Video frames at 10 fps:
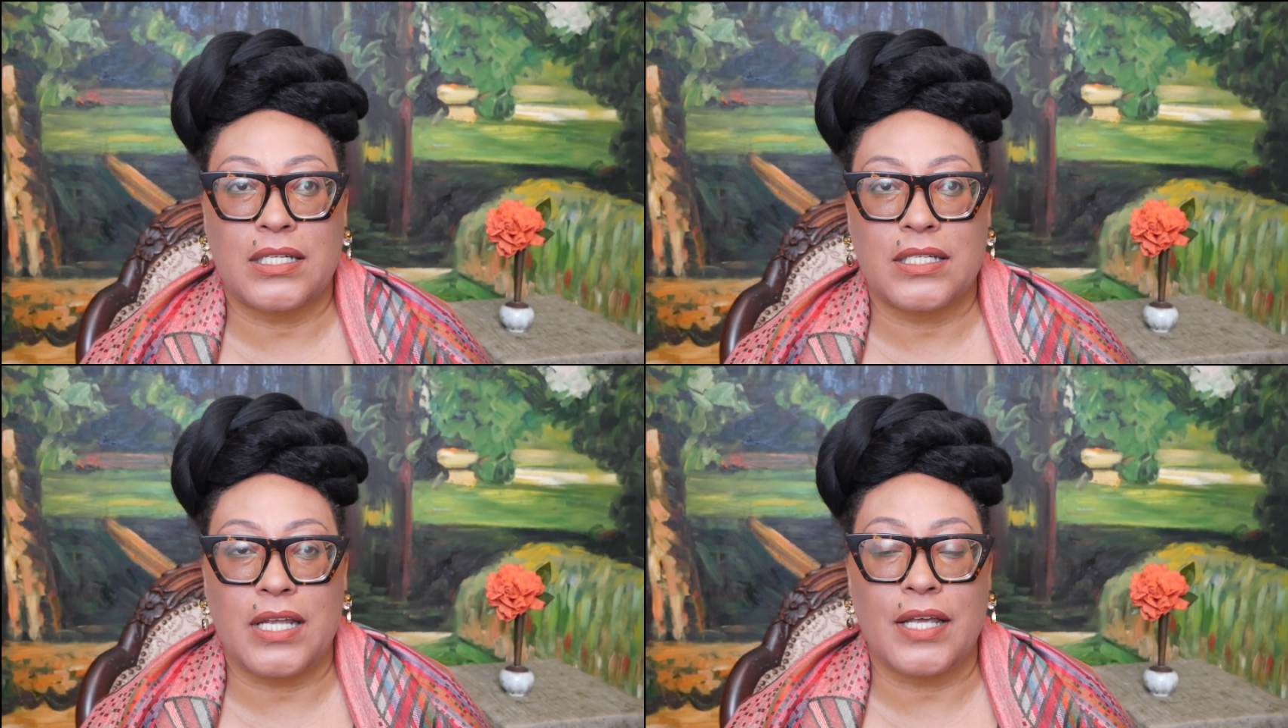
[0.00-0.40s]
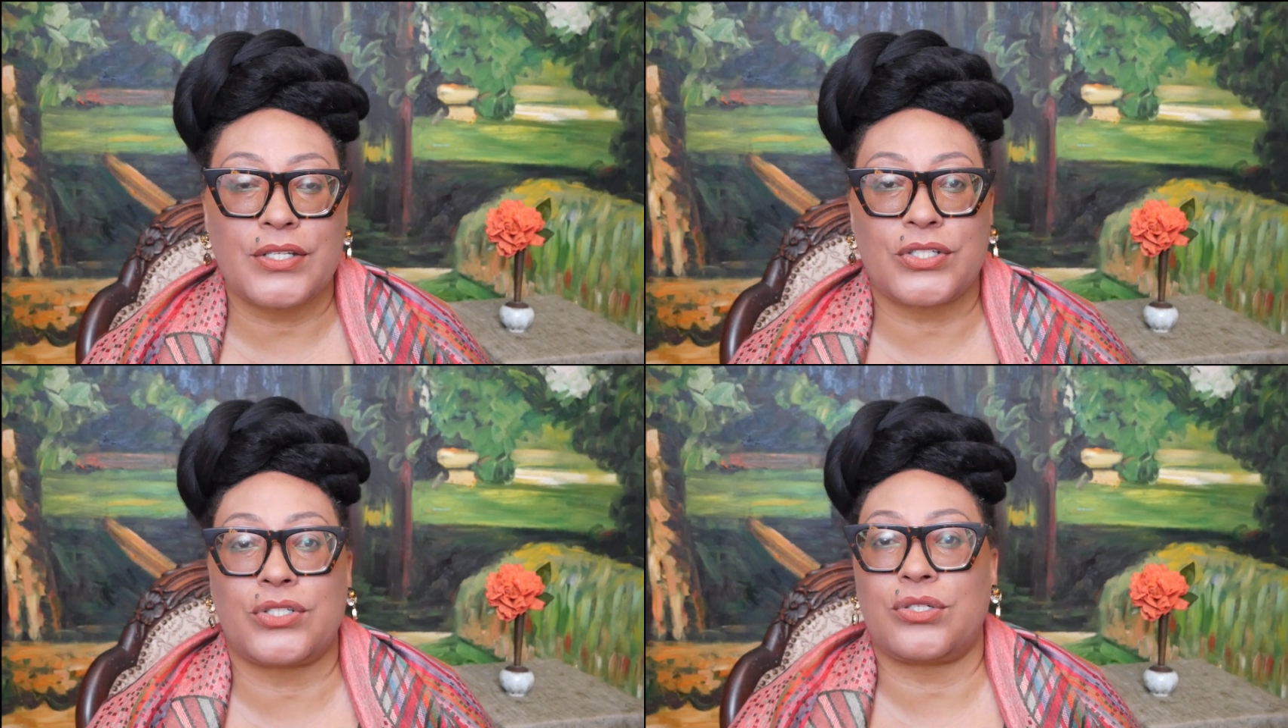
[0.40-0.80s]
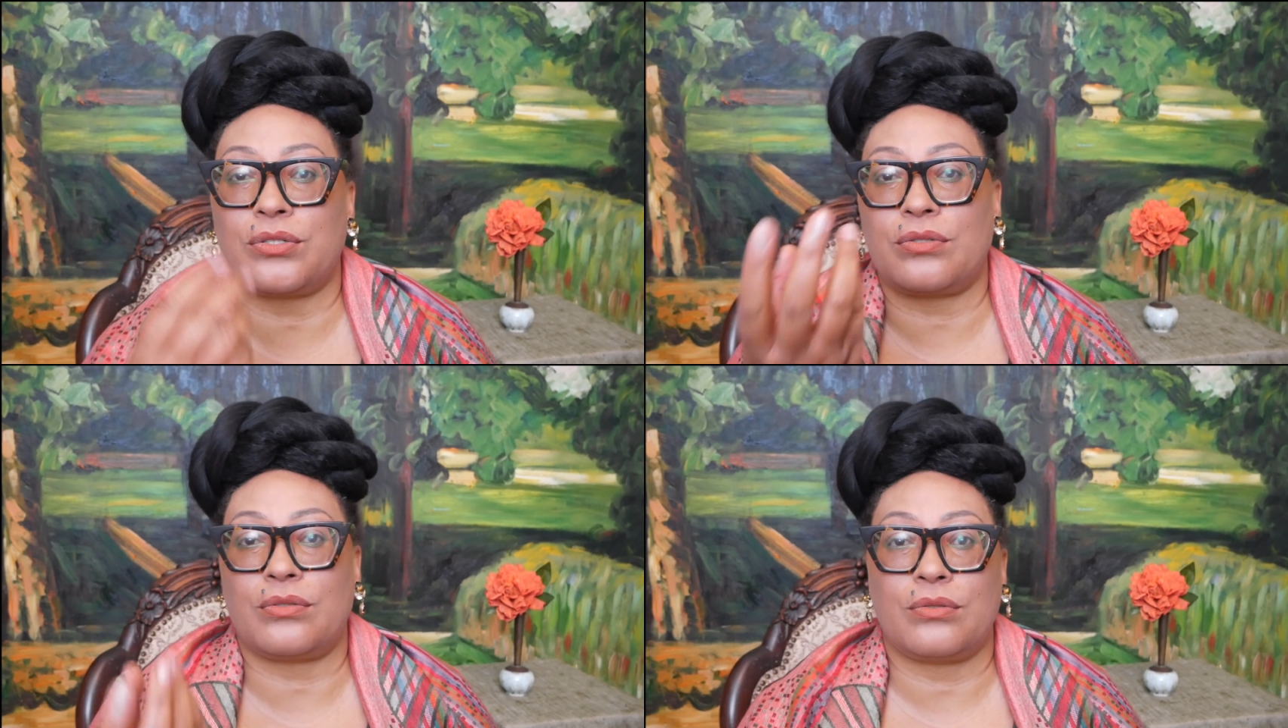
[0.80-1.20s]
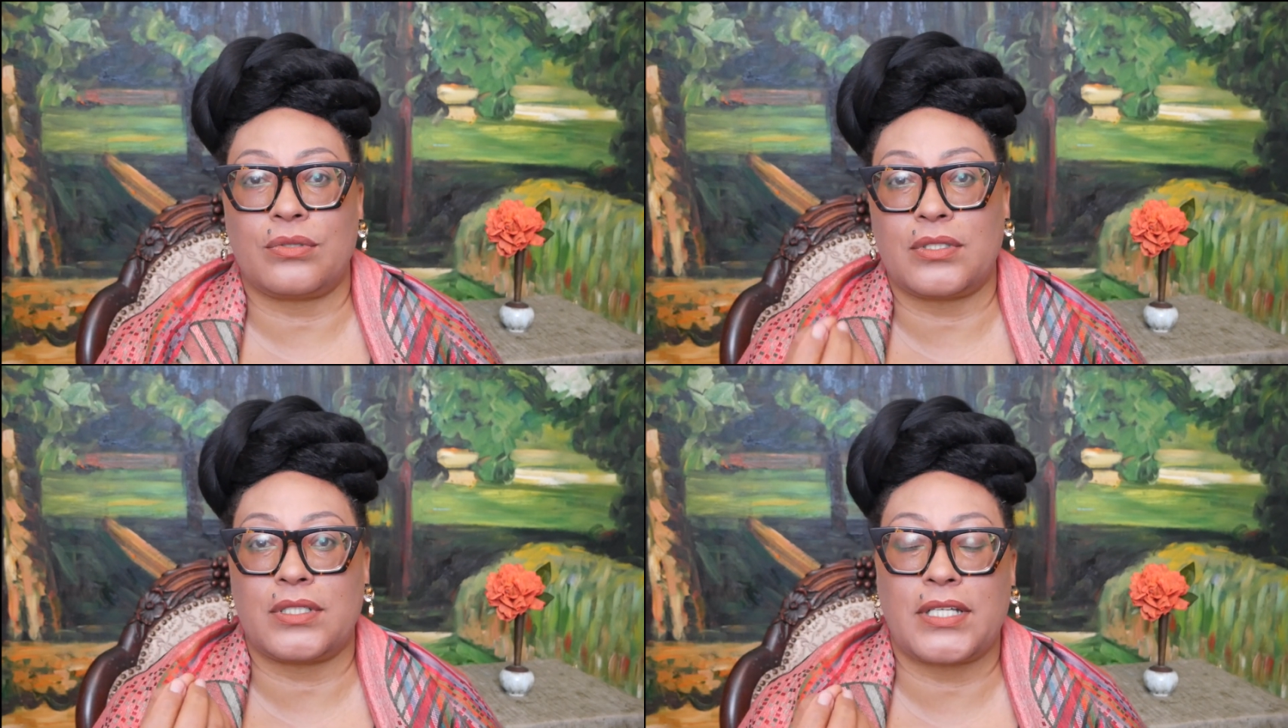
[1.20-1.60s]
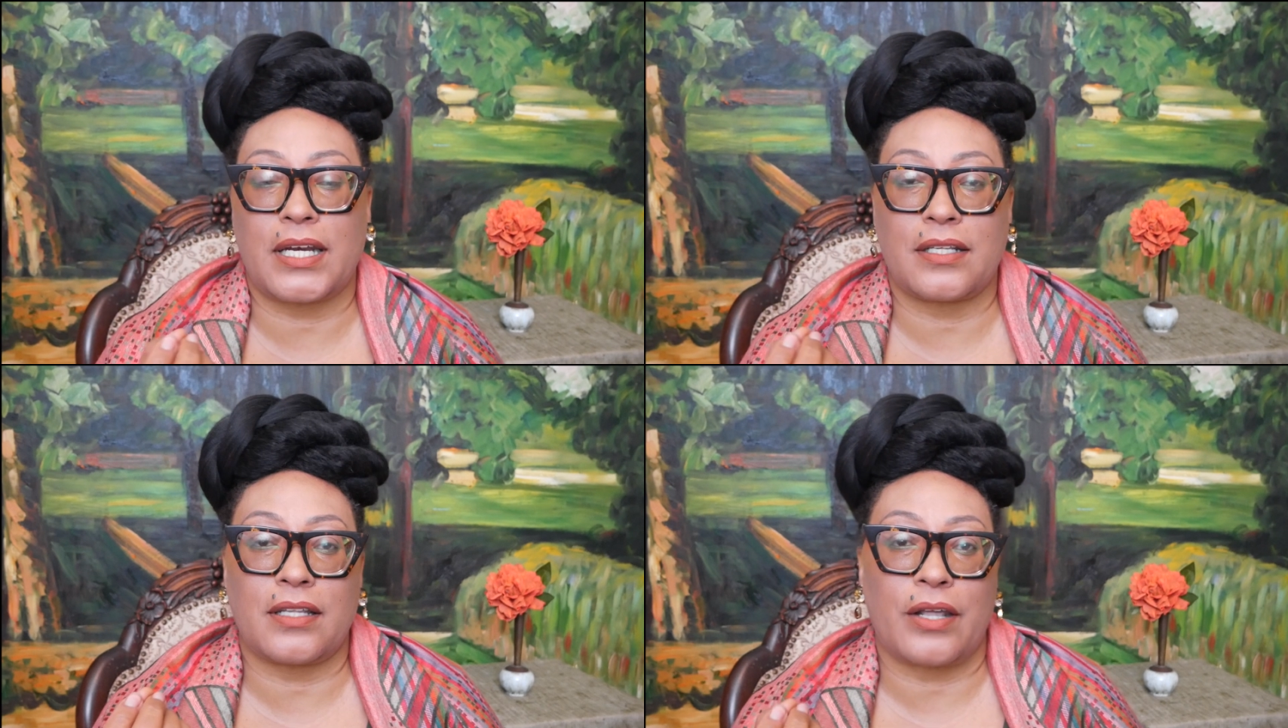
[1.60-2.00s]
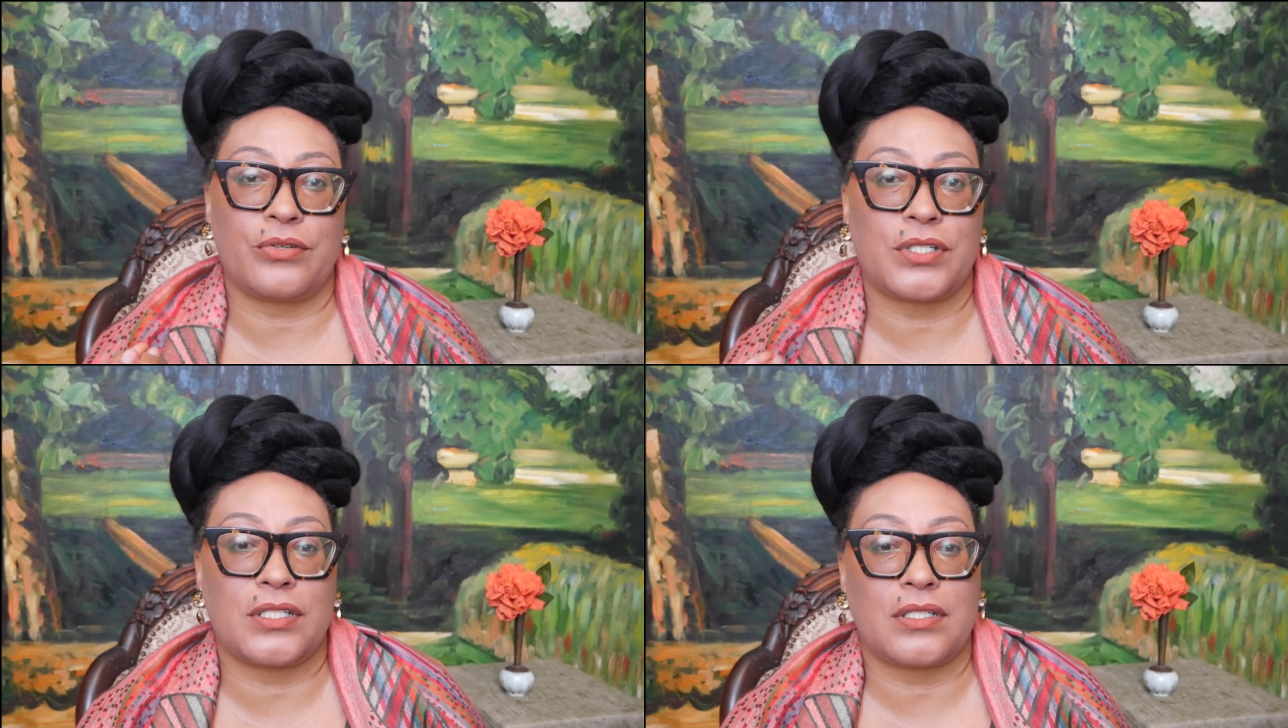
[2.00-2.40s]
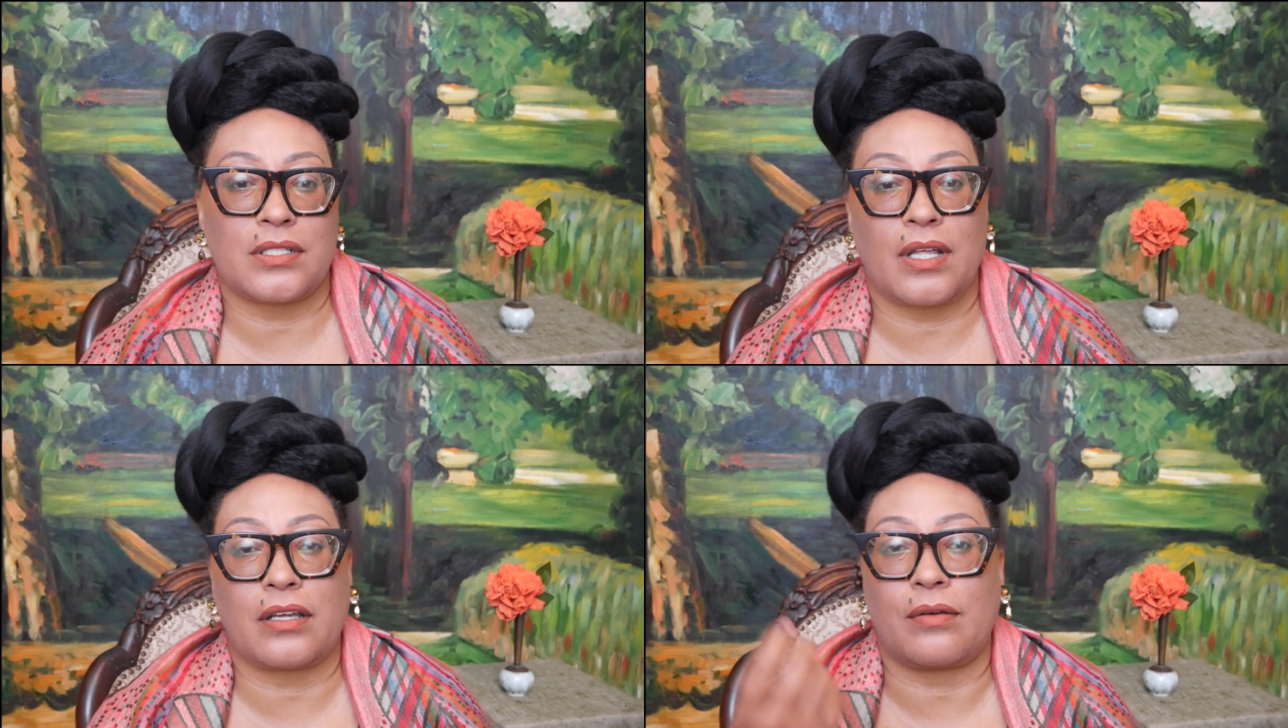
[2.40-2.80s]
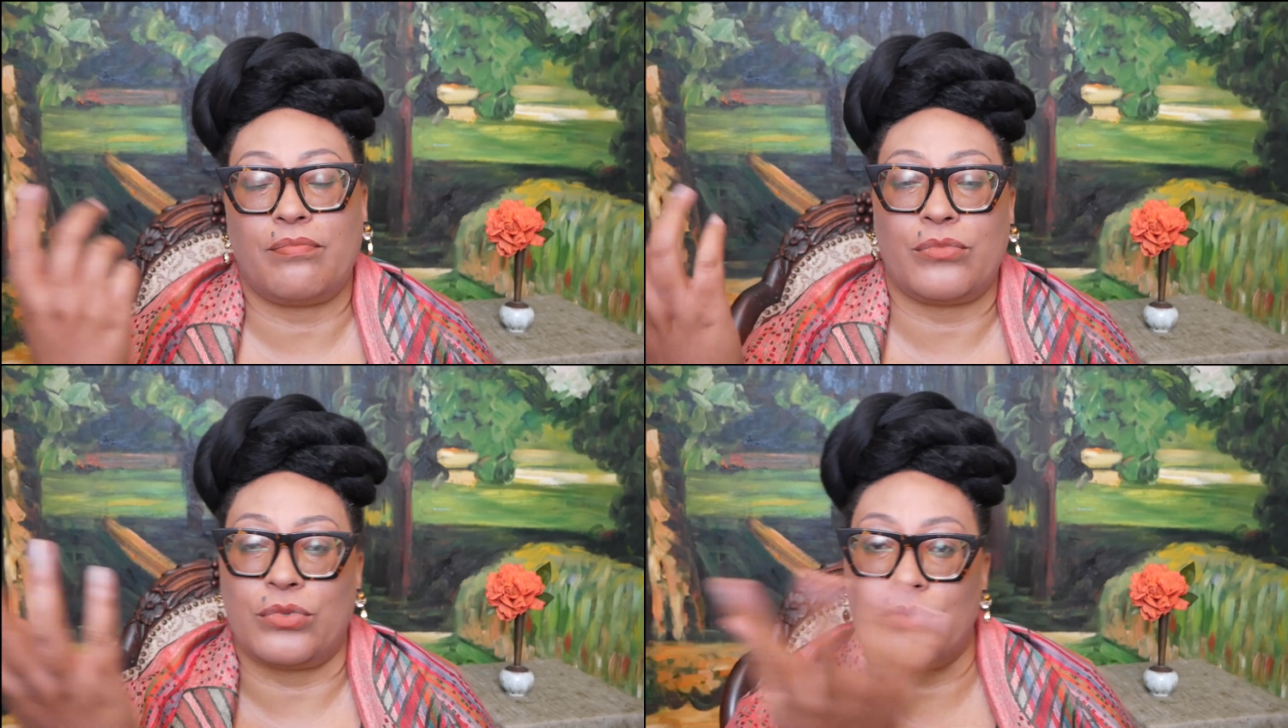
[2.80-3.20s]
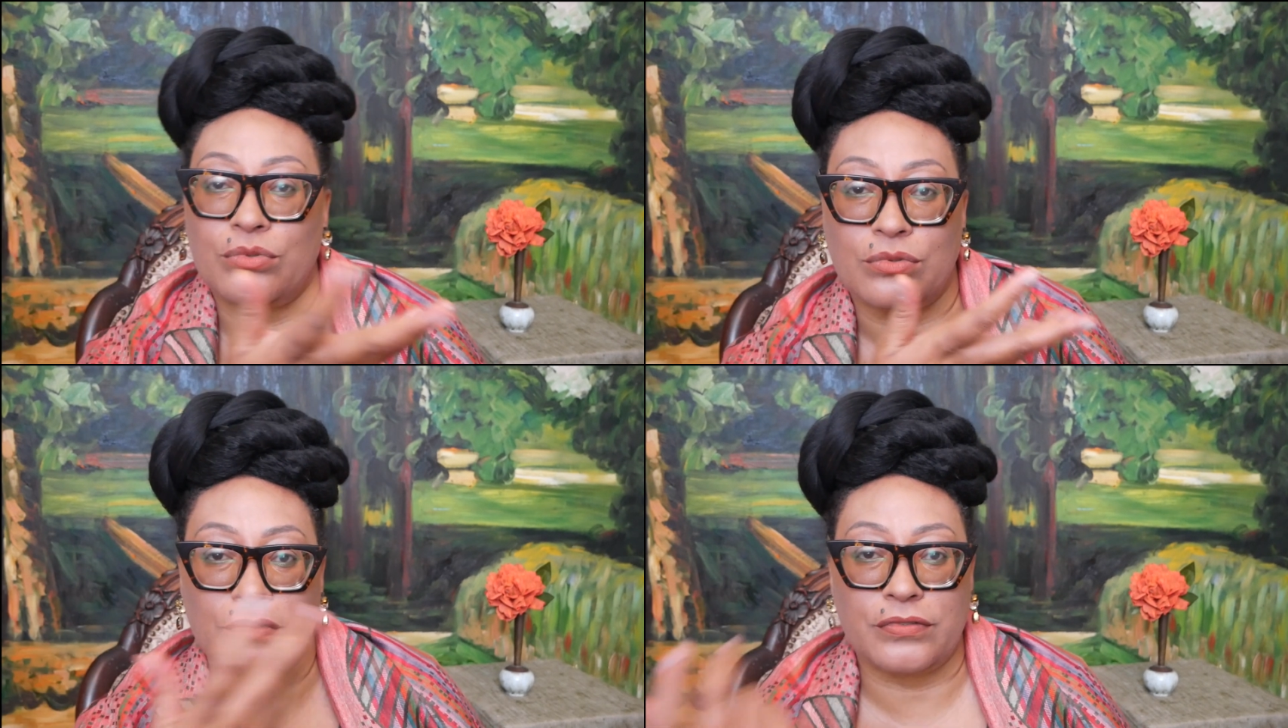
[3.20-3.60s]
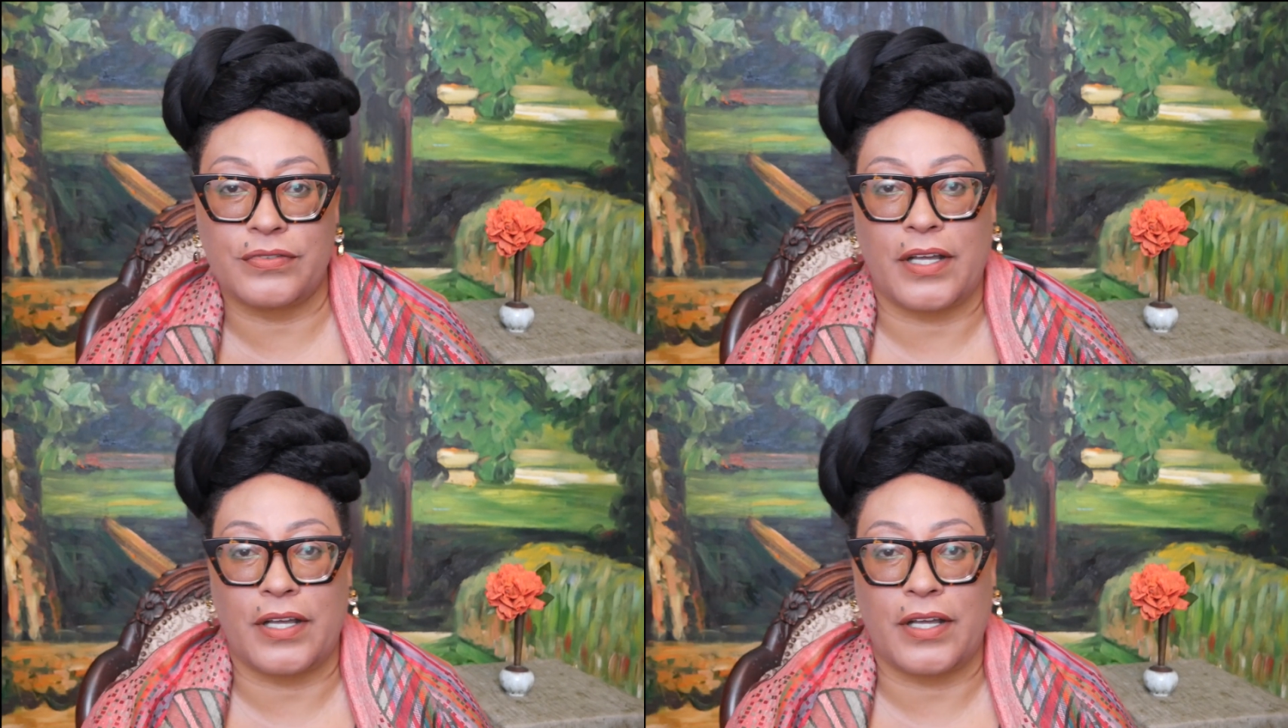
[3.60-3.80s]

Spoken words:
yes, to getting the energy to like move